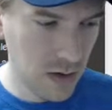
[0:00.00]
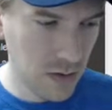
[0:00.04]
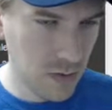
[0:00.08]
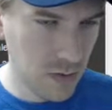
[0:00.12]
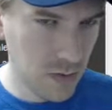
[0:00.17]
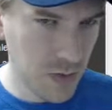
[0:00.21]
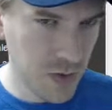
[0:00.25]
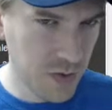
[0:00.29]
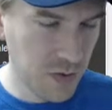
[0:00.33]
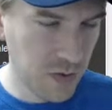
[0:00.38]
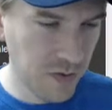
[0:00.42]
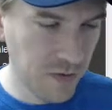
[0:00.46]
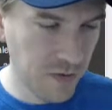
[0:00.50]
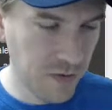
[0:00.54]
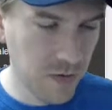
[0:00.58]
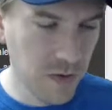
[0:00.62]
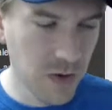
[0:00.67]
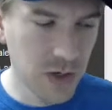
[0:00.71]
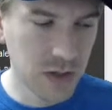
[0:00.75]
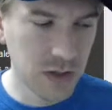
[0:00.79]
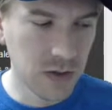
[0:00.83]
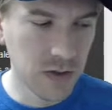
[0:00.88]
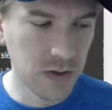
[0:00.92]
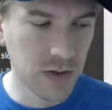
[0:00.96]
But
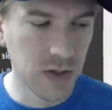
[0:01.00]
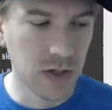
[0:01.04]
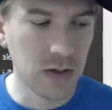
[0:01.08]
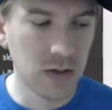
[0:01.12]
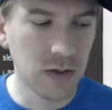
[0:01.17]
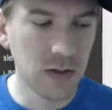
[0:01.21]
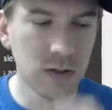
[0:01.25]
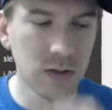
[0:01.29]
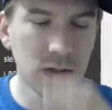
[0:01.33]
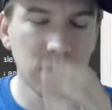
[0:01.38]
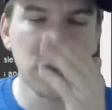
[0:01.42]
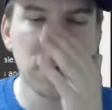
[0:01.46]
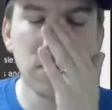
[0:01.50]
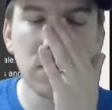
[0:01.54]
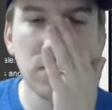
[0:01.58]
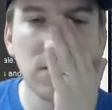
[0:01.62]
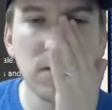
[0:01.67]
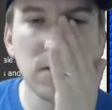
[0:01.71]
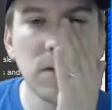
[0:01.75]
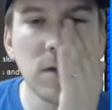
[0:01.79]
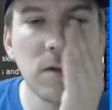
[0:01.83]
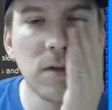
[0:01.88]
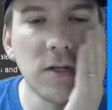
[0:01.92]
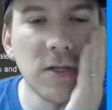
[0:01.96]
before I do that,
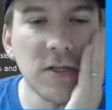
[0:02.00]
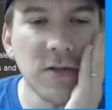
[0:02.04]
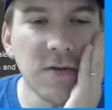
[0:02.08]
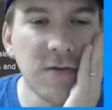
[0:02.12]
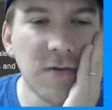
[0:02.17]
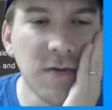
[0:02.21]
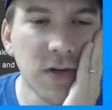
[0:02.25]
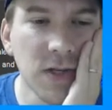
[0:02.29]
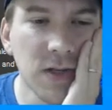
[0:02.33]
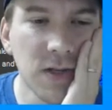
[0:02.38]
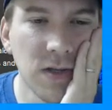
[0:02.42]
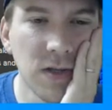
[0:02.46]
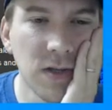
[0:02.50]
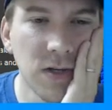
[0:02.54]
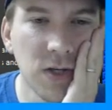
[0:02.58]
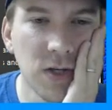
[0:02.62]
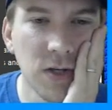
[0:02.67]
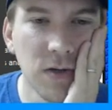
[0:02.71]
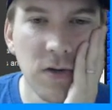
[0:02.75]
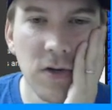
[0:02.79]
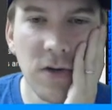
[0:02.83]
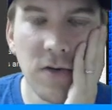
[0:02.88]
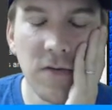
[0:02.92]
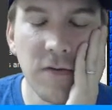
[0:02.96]
let's fix the
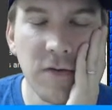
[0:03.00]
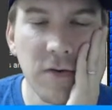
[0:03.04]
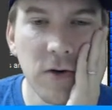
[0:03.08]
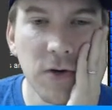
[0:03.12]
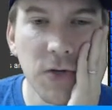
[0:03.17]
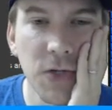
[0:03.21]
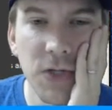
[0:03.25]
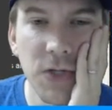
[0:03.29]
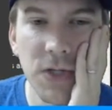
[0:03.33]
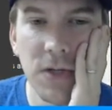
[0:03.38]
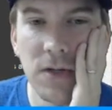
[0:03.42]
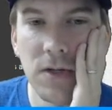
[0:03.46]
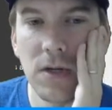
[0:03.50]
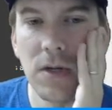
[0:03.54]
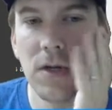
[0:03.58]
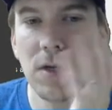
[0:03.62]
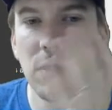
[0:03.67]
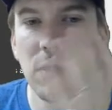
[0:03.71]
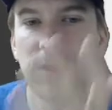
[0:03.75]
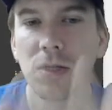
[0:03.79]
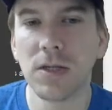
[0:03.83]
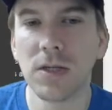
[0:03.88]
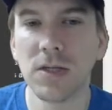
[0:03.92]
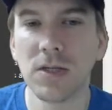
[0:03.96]
shooting first,
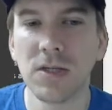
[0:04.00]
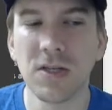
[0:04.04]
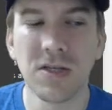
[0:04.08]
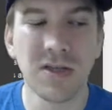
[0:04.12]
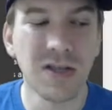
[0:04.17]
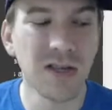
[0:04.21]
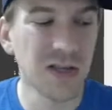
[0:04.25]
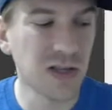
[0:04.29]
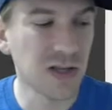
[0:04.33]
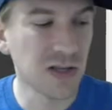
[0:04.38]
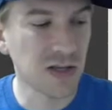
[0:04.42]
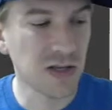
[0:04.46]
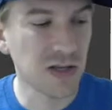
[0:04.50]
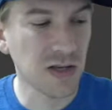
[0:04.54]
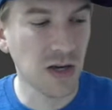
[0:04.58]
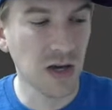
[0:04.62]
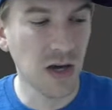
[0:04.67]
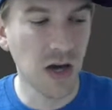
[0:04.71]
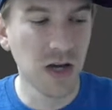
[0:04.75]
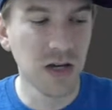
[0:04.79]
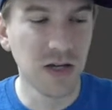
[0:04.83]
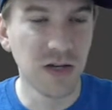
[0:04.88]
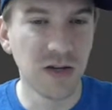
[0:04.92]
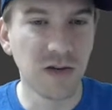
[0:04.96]
since this is
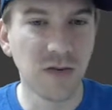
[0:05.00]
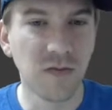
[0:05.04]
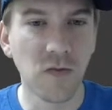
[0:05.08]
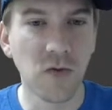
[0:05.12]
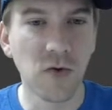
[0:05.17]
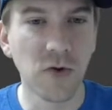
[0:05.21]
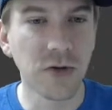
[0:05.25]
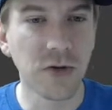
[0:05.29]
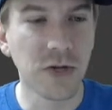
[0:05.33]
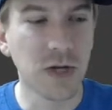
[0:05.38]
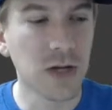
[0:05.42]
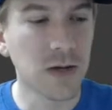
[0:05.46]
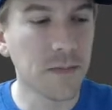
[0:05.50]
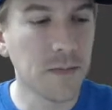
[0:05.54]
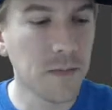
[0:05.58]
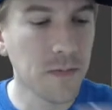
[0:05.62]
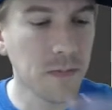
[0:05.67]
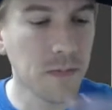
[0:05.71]
kind of working.